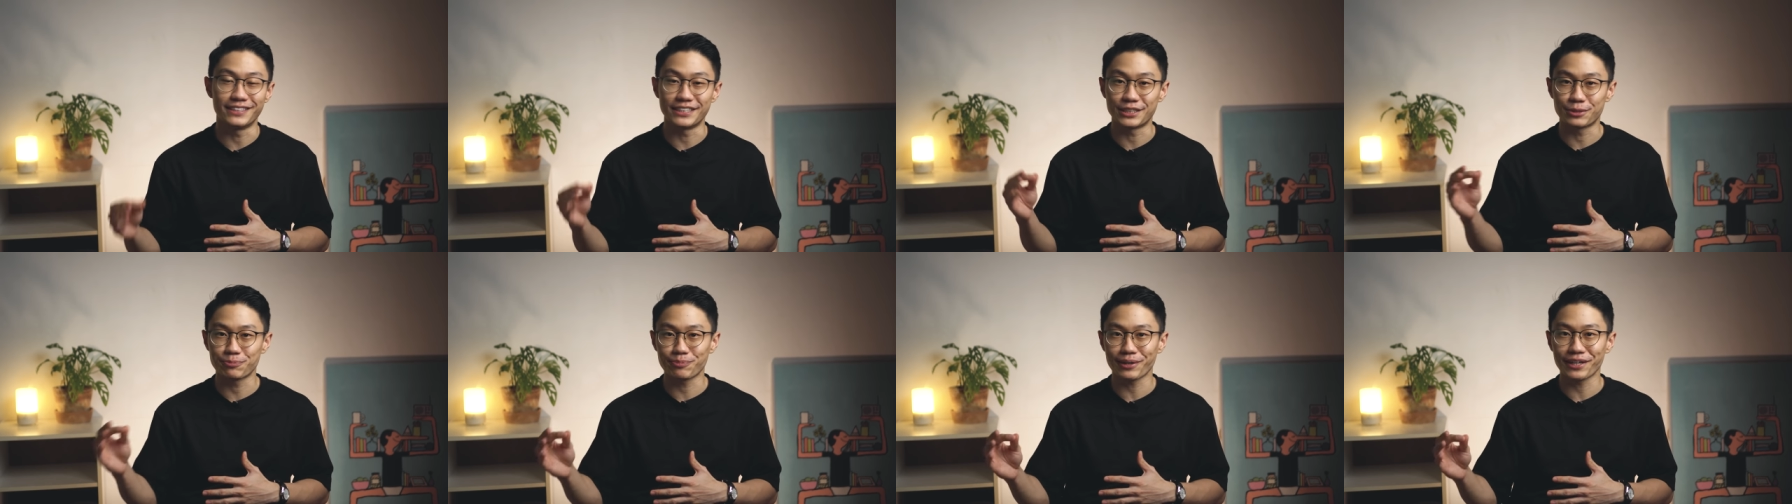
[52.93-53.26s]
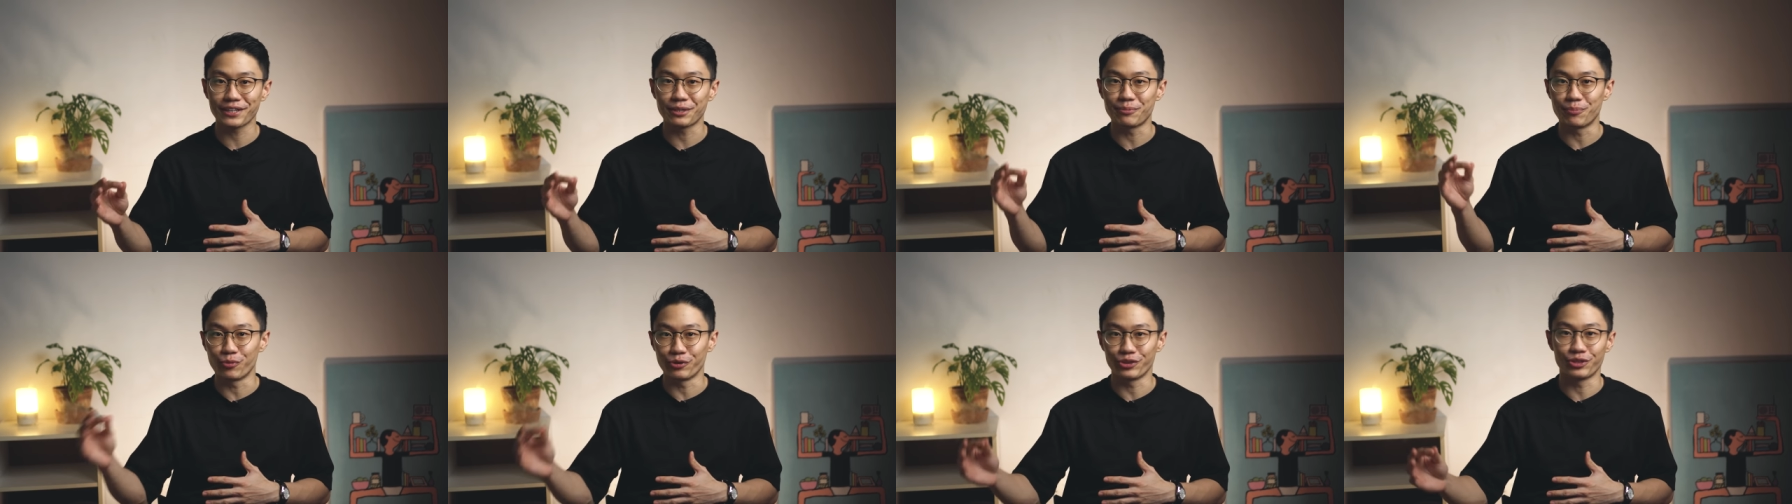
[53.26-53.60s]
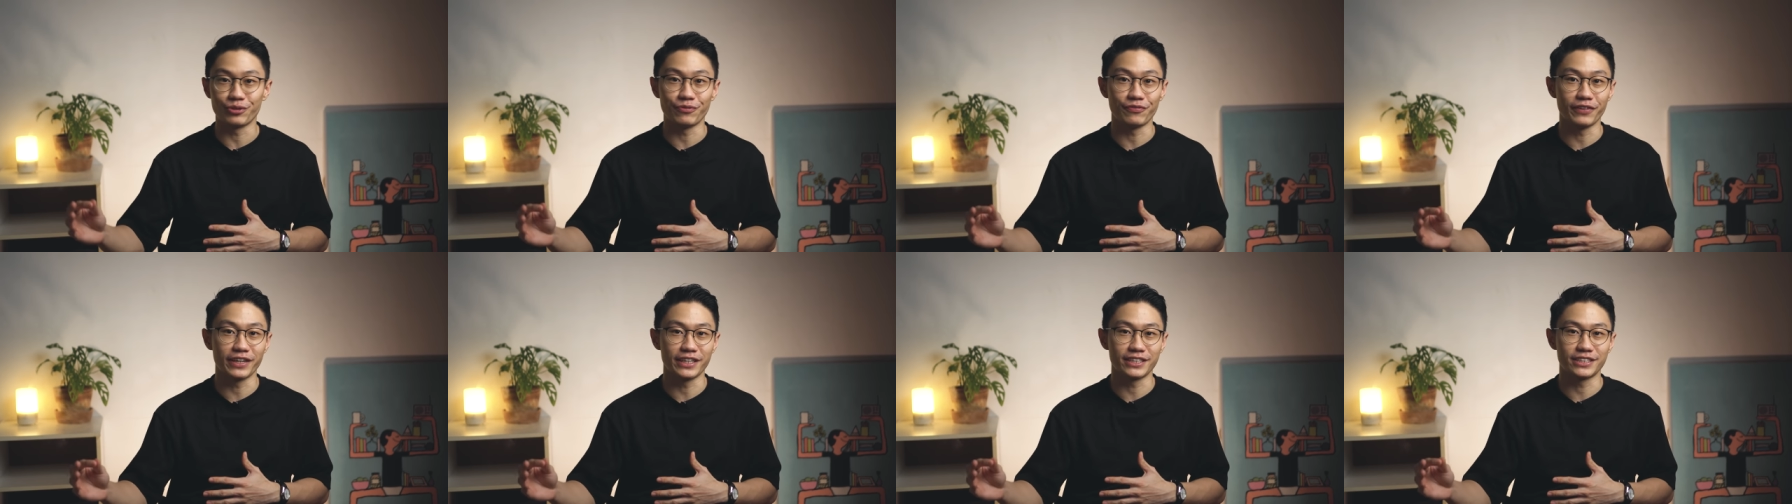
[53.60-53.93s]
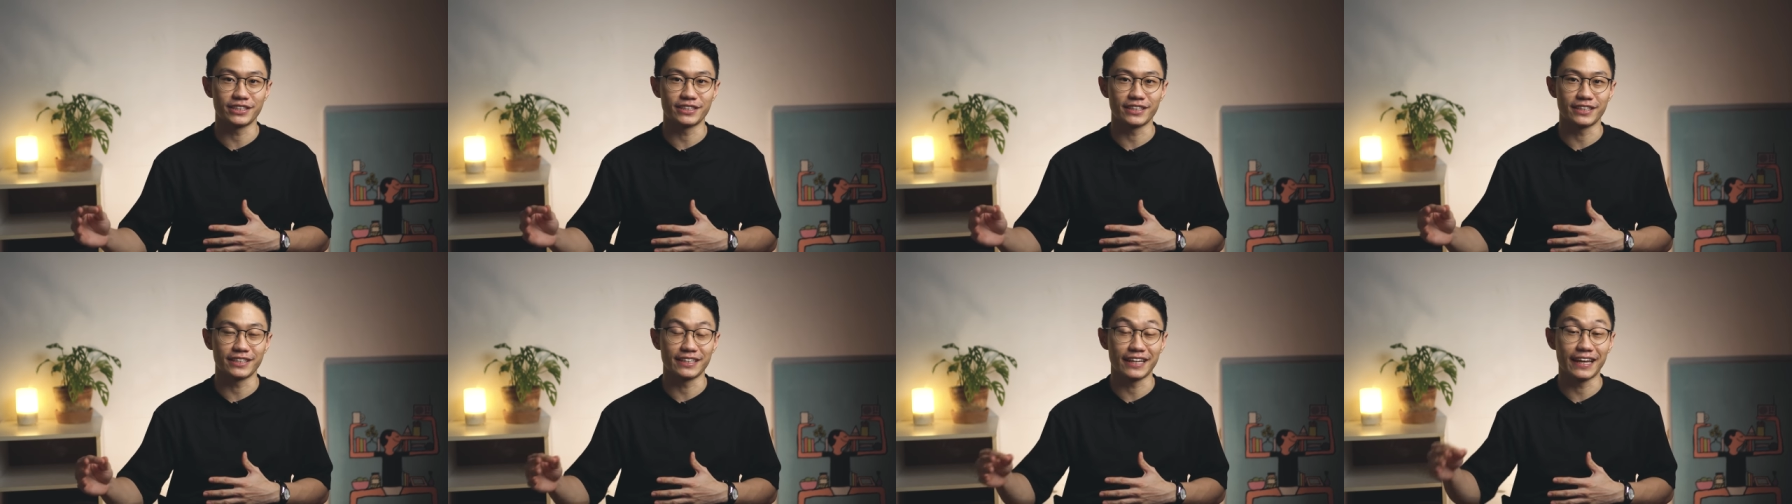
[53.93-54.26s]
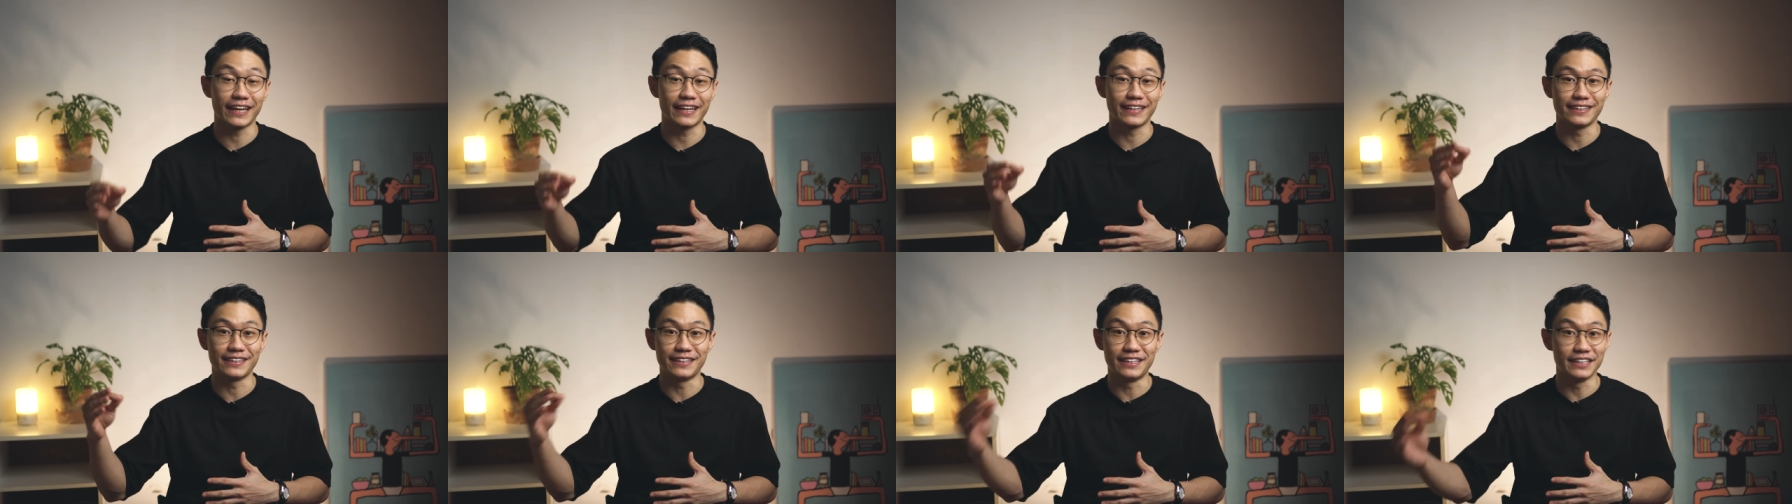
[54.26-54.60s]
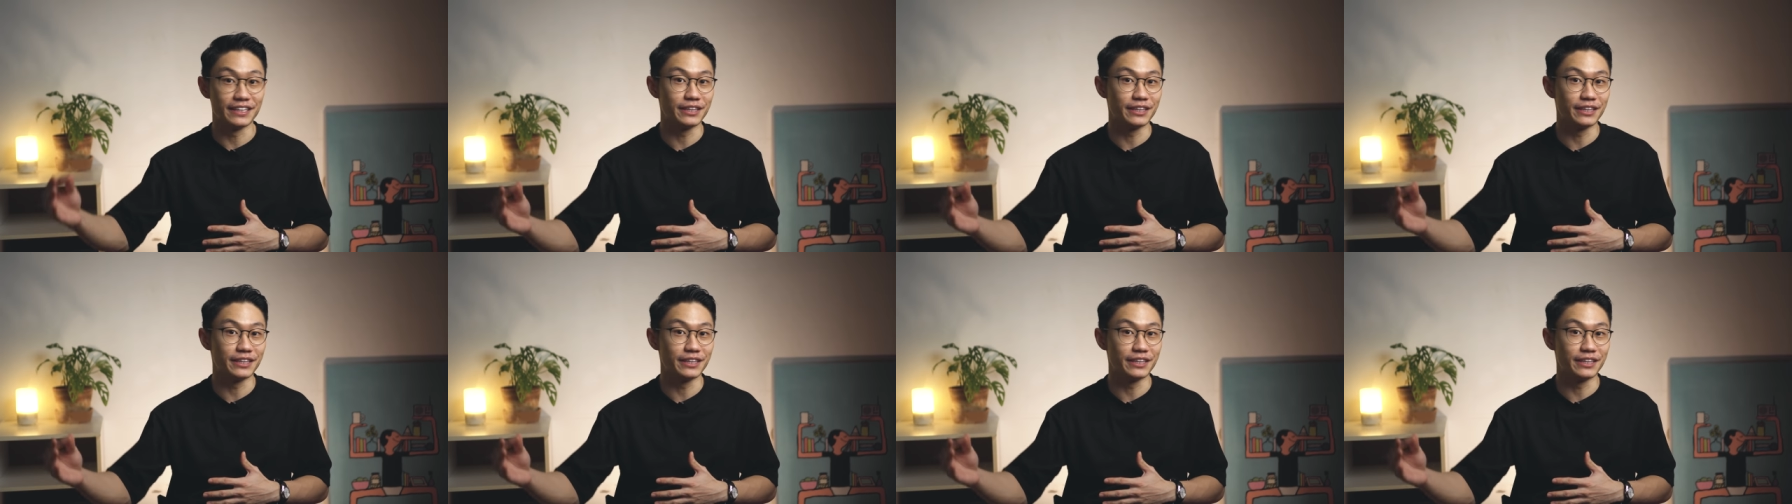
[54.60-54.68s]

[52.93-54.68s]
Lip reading: despite the motivation and